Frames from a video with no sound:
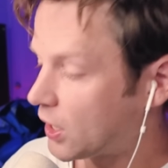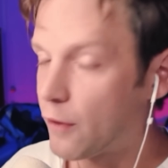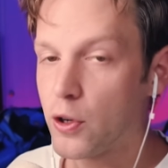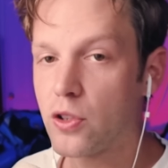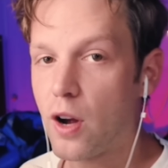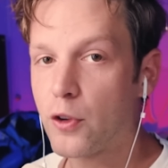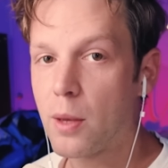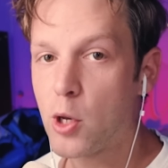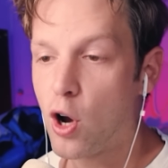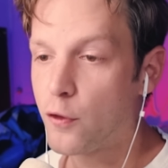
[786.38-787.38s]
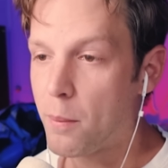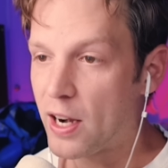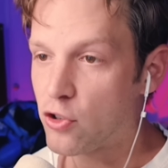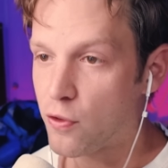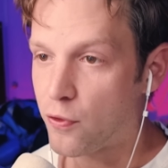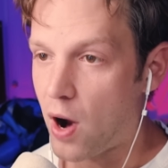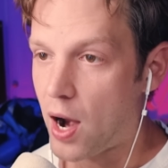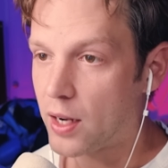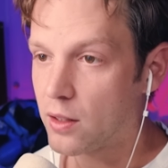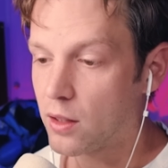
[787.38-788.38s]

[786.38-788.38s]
it out for yourself and let me know if you managed to find